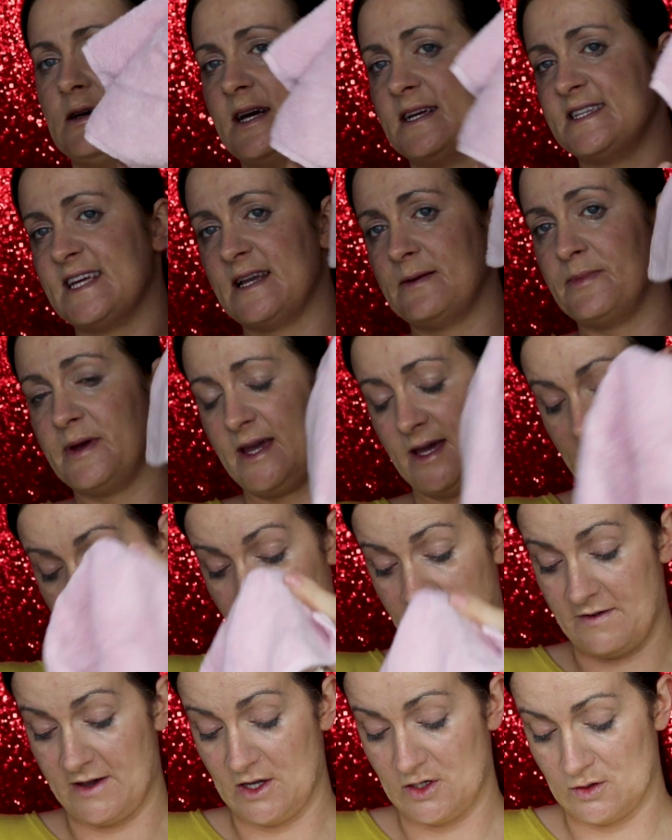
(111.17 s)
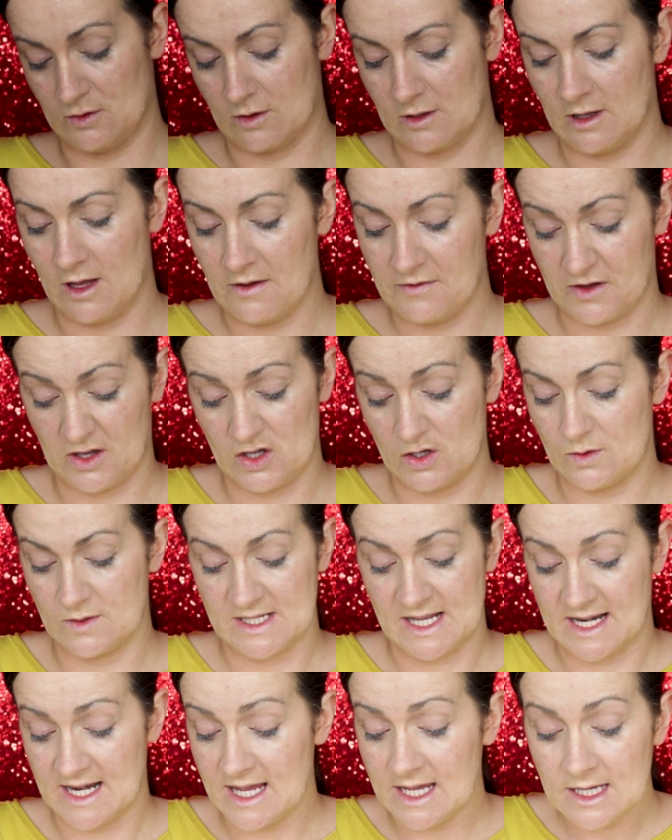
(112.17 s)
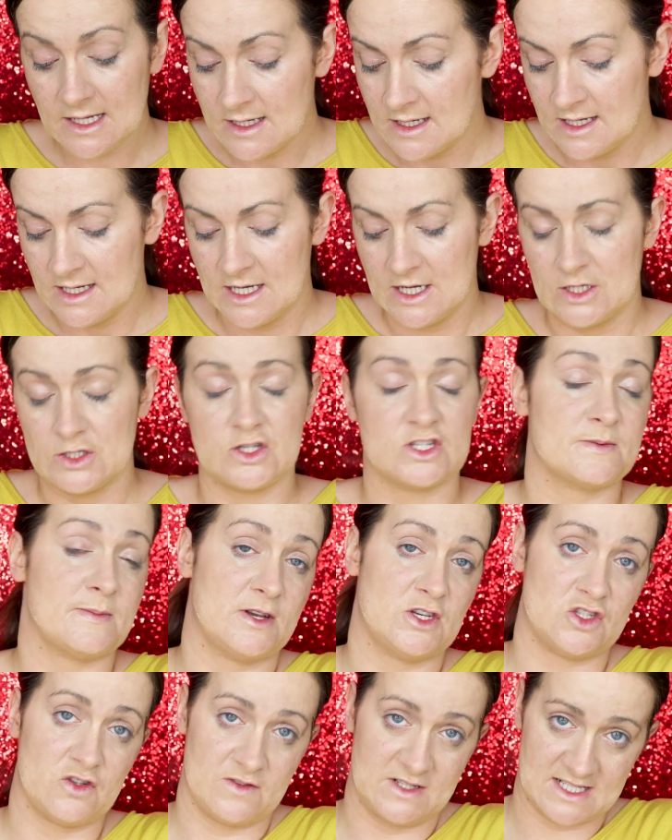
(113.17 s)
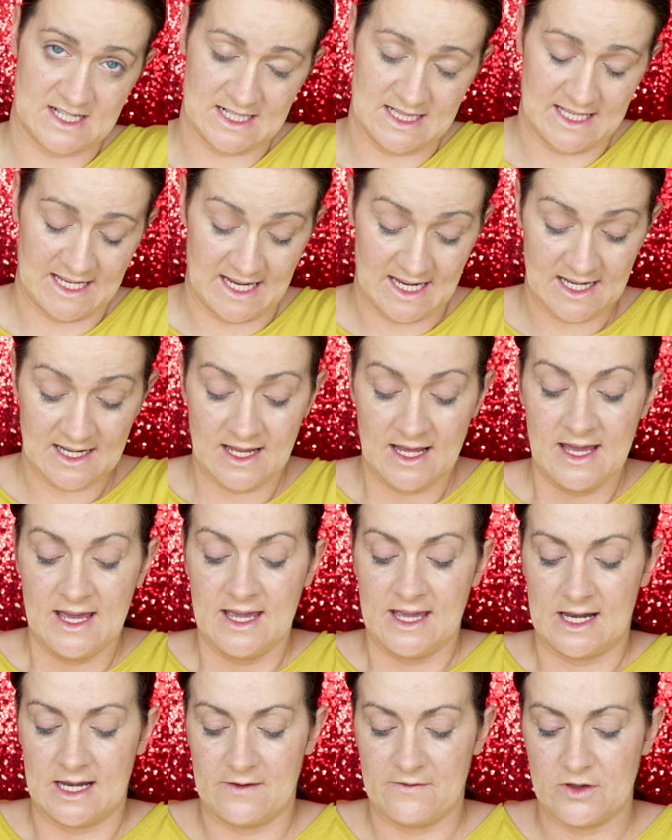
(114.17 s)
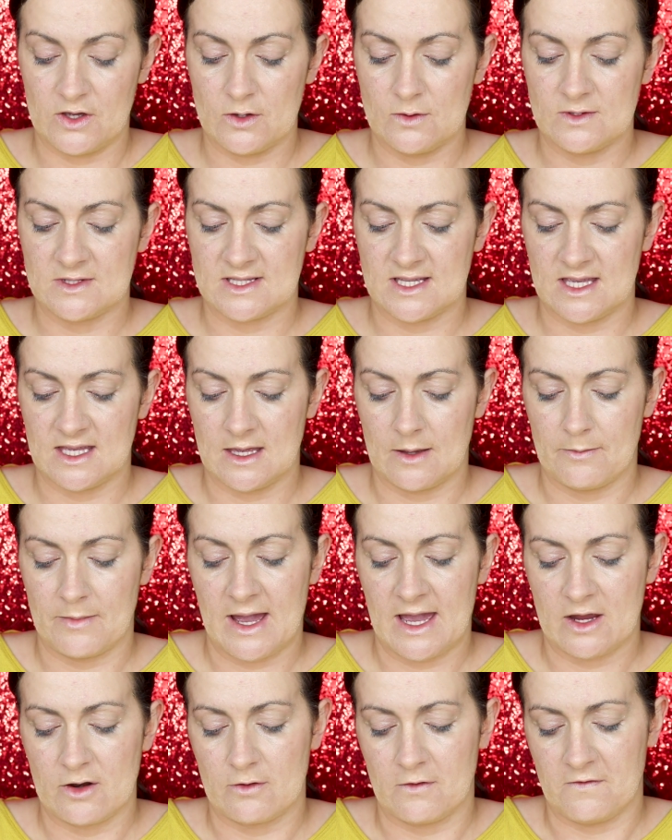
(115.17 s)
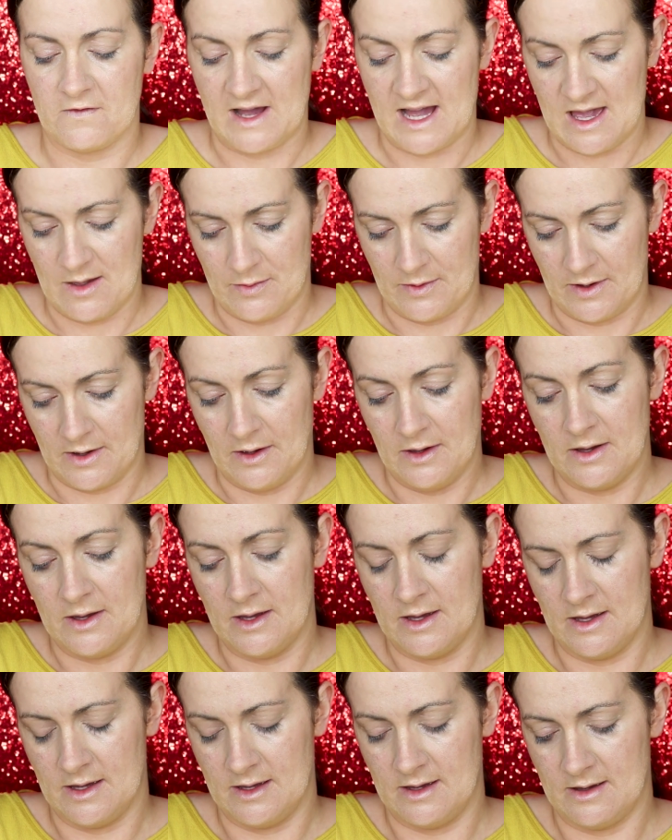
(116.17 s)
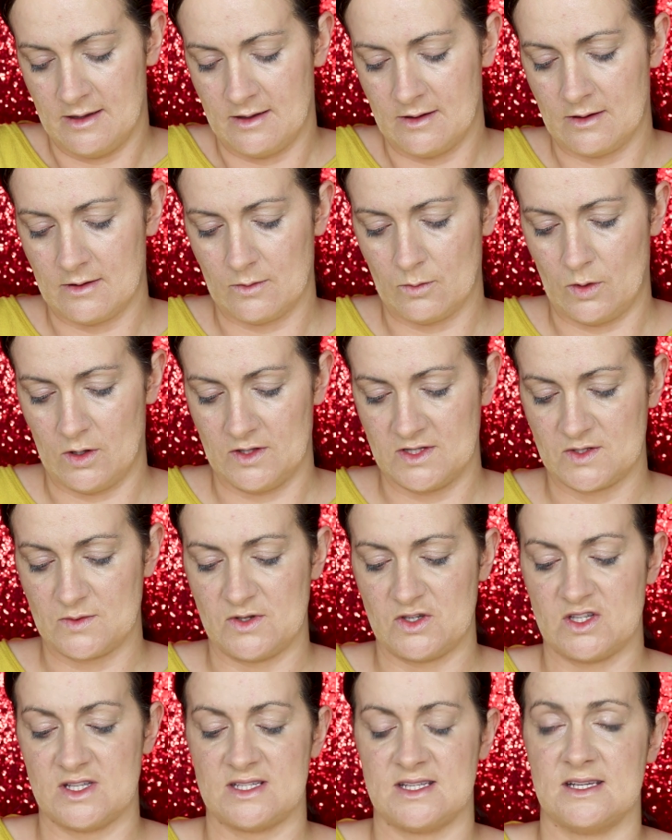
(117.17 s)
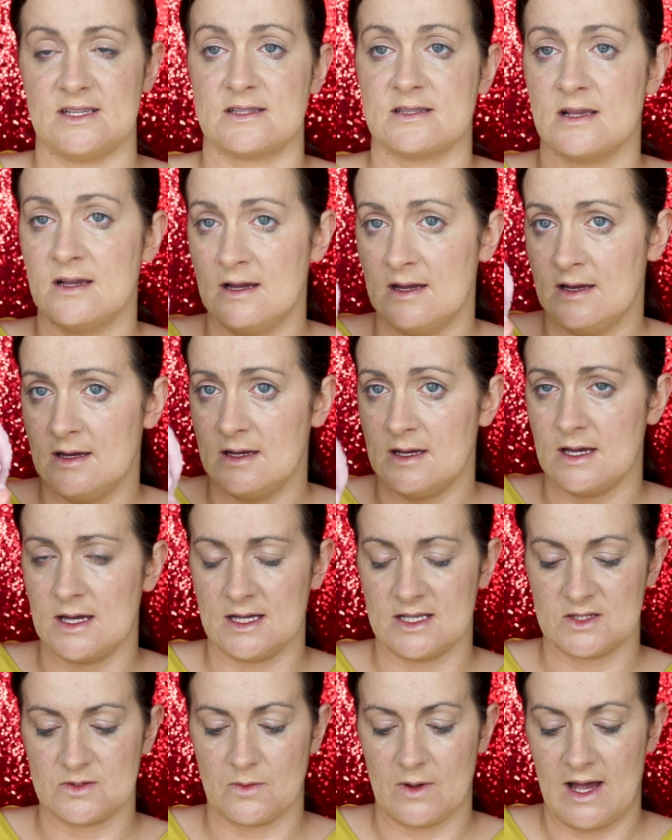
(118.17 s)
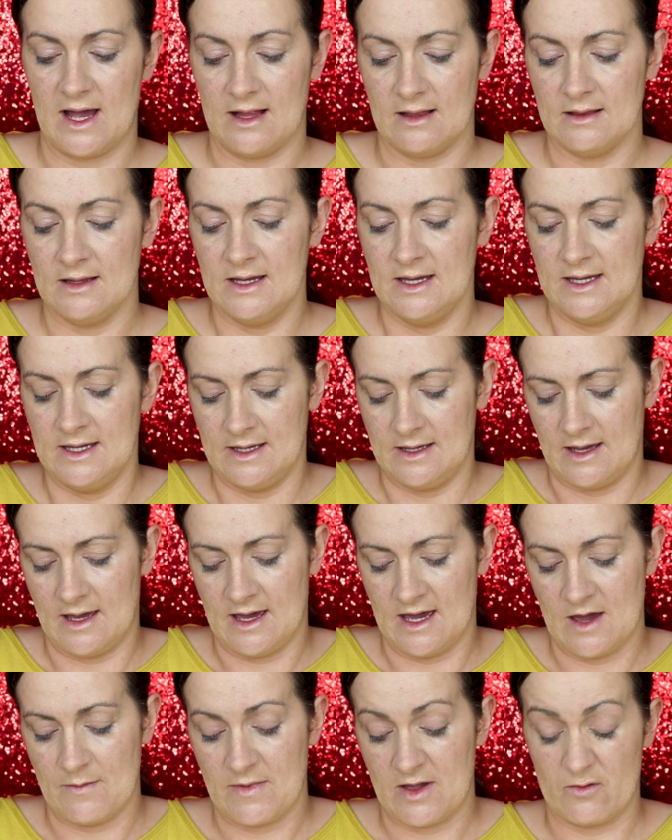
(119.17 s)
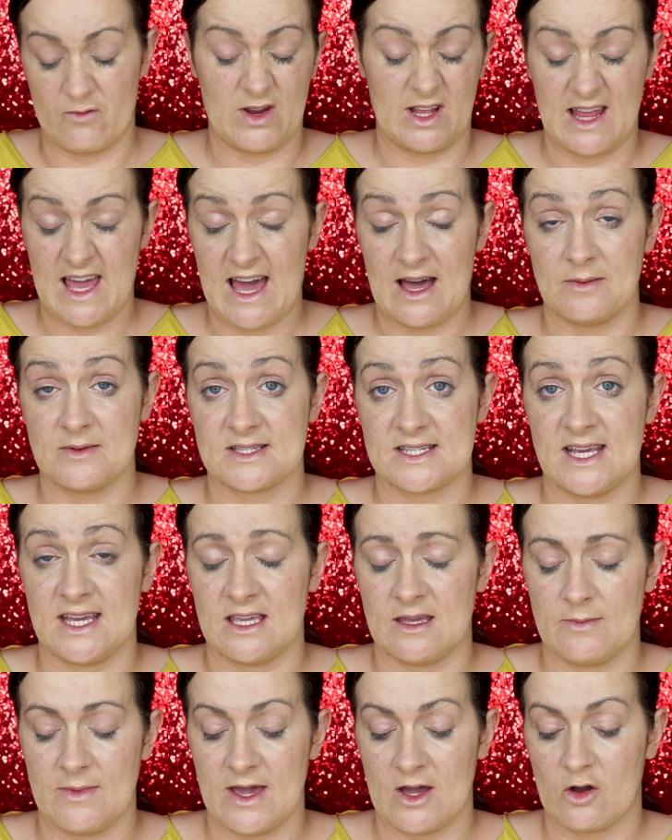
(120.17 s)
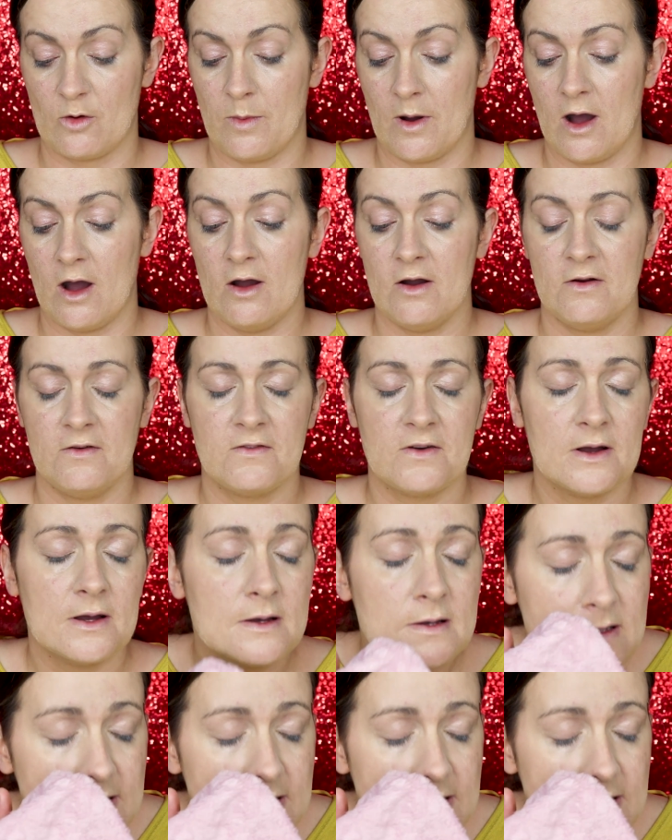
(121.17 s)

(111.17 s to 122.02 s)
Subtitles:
Ted Baker facial cloth. You can use any, just make sure it's clean. And if you use the microfiber ones, which this is as well, it really helps take your makeup off.